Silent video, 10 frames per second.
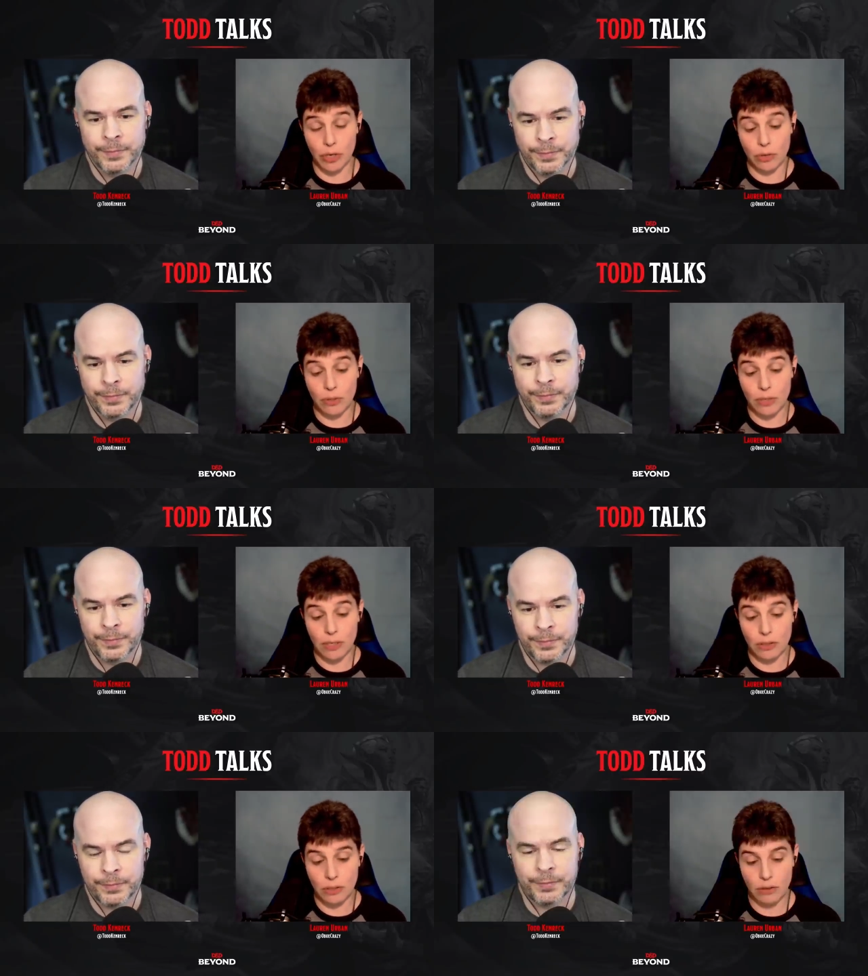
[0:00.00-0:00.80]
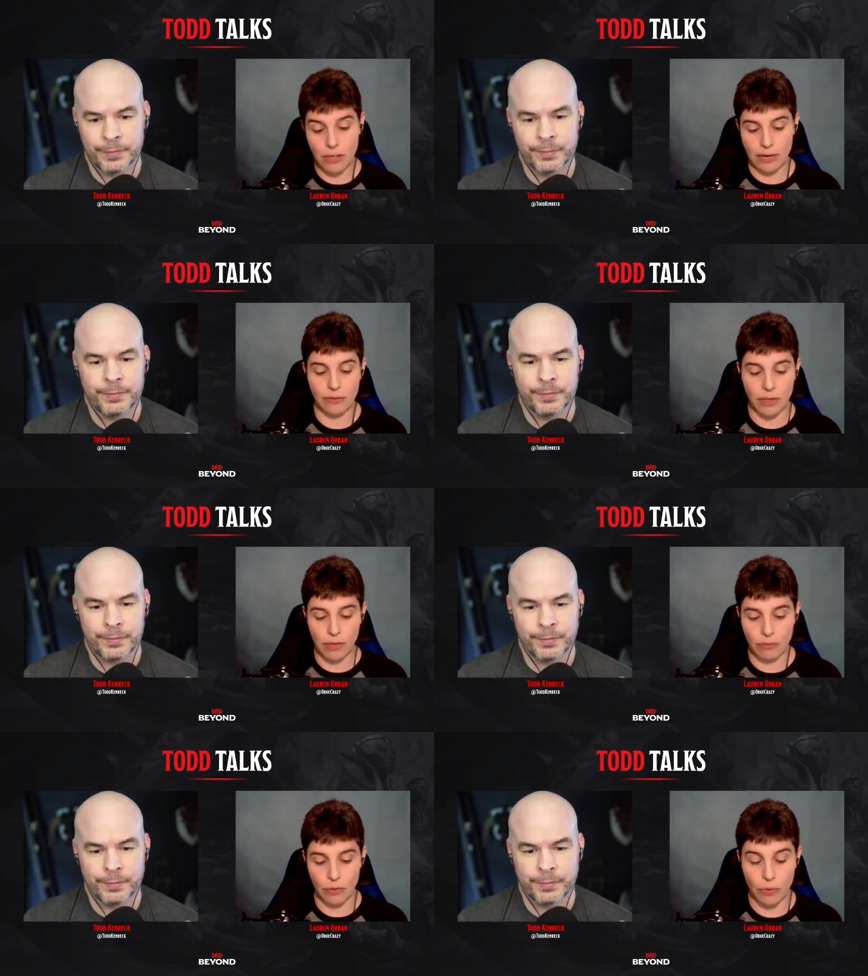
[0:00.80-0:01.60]
Speaker 1: You can use it
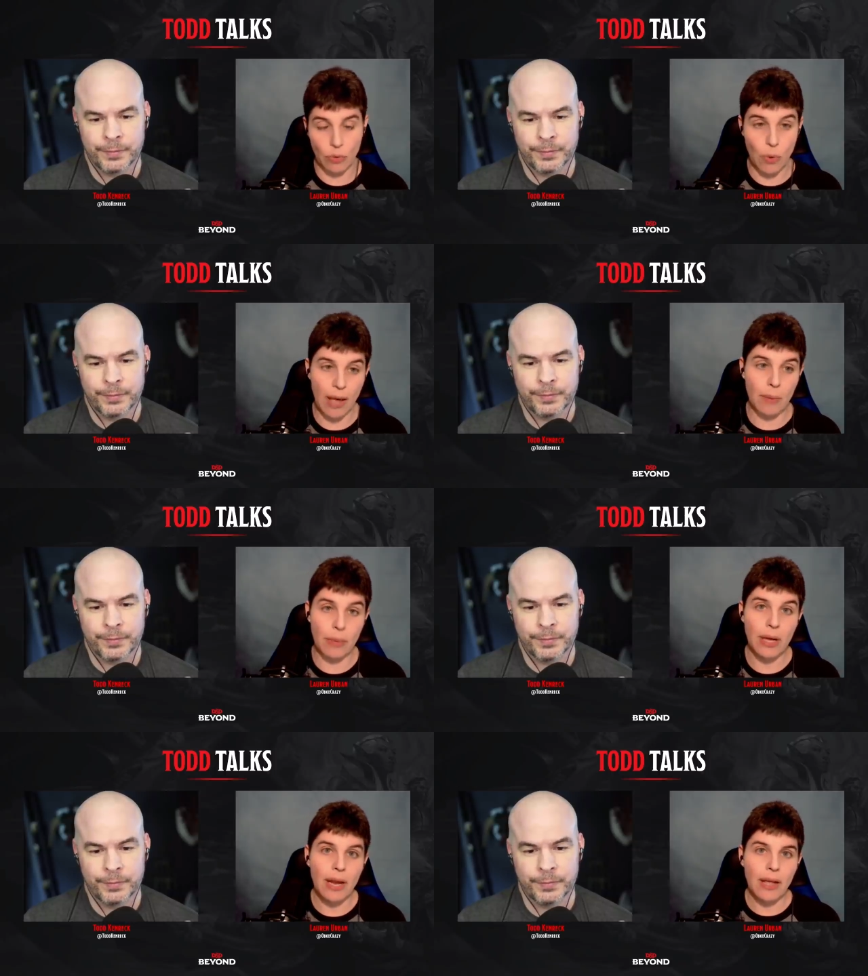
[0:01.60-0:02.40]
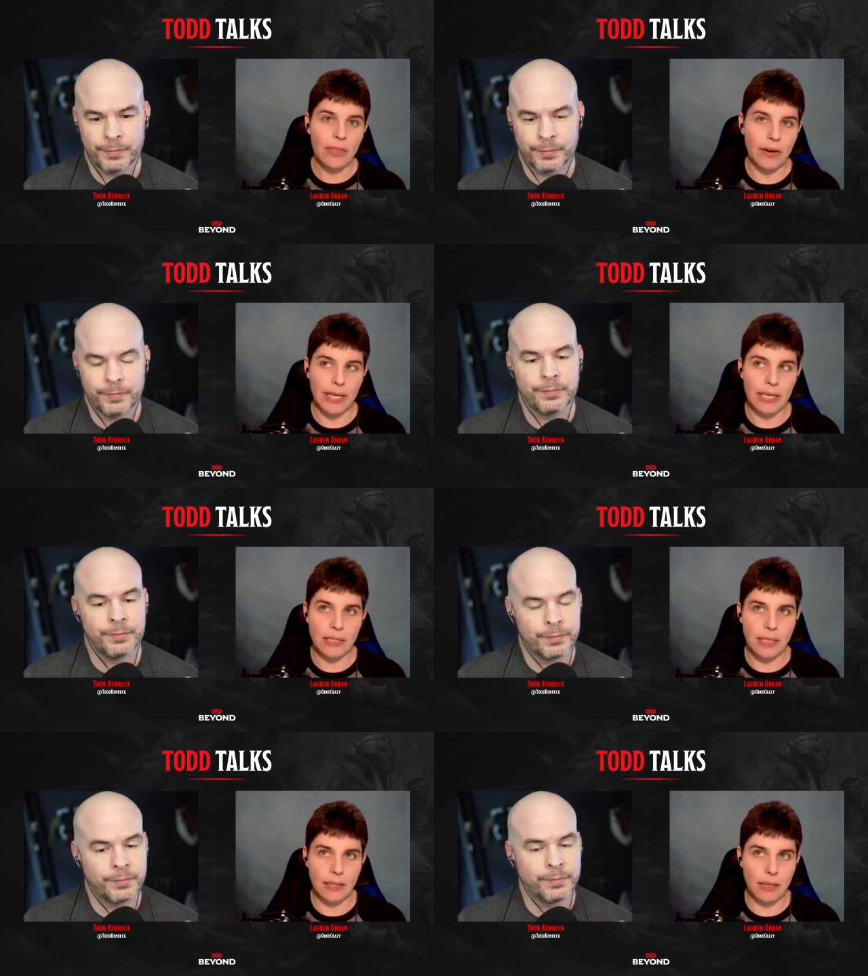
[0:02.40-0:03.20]
natively through the web. There
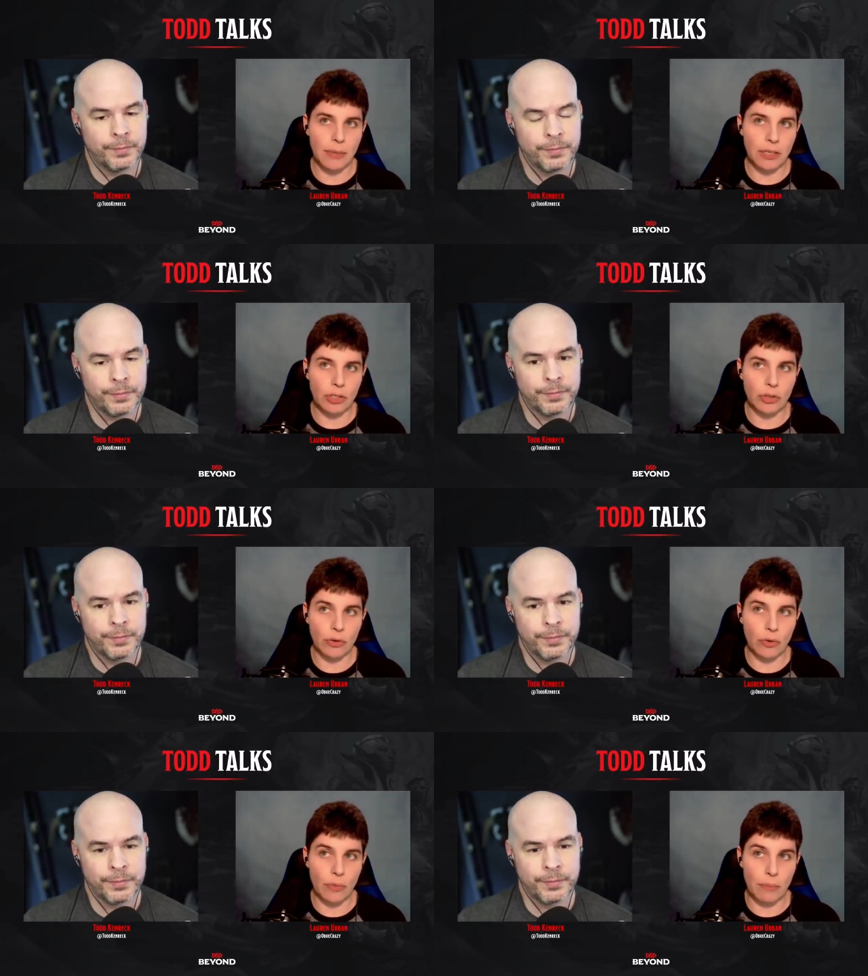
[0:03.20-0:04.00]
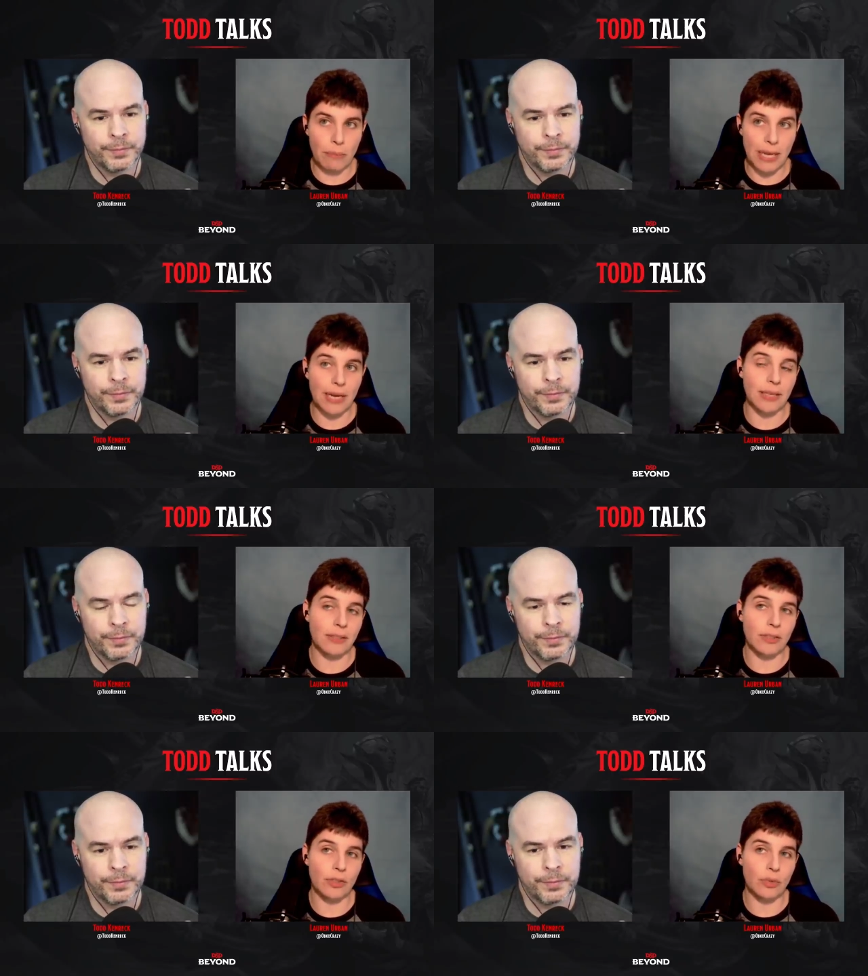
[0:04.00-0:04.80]
is a limit to
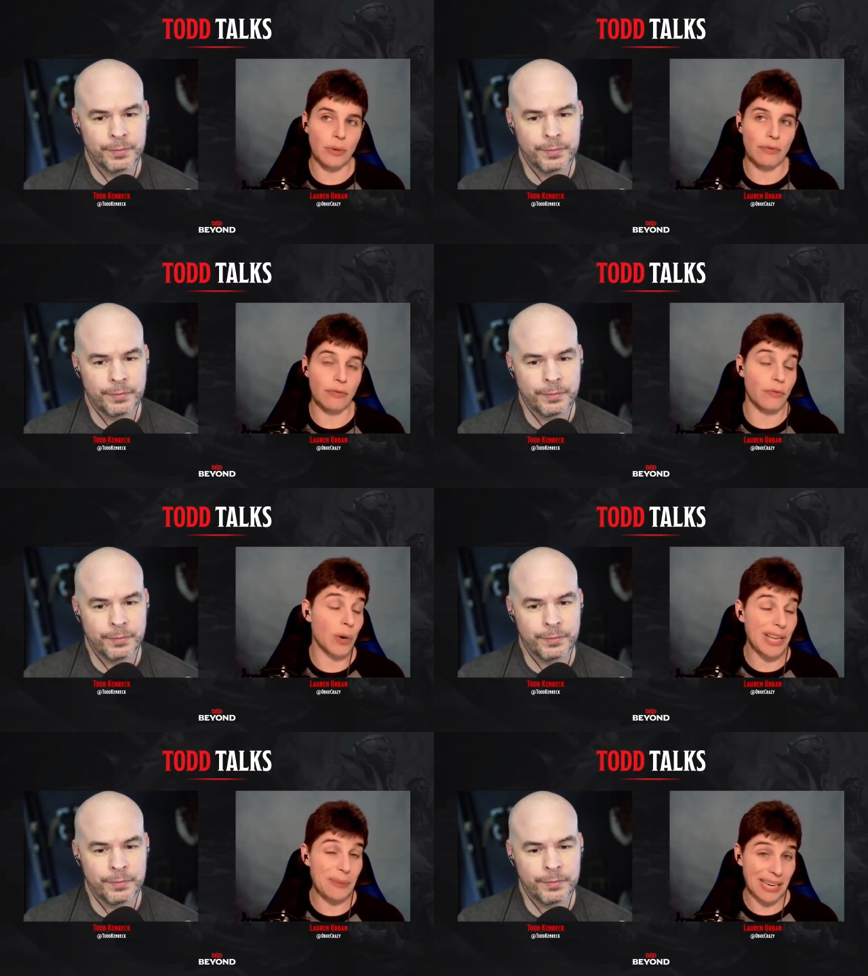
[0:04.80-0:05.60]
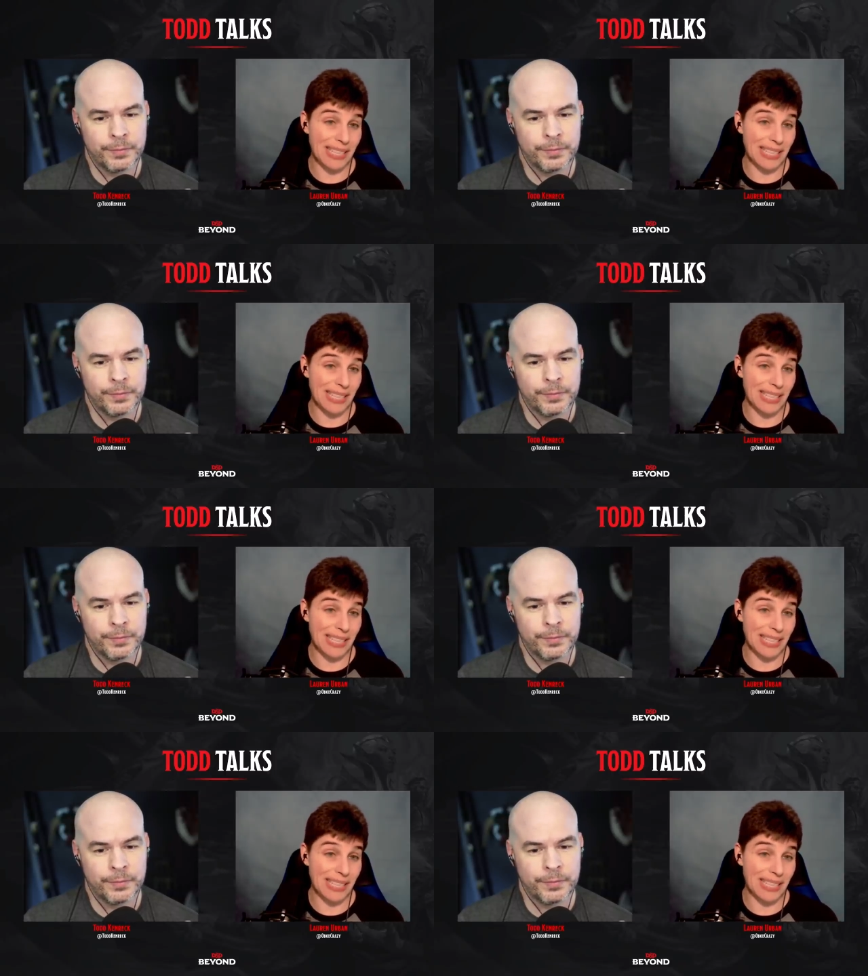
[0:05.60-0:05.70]
meetings to be 40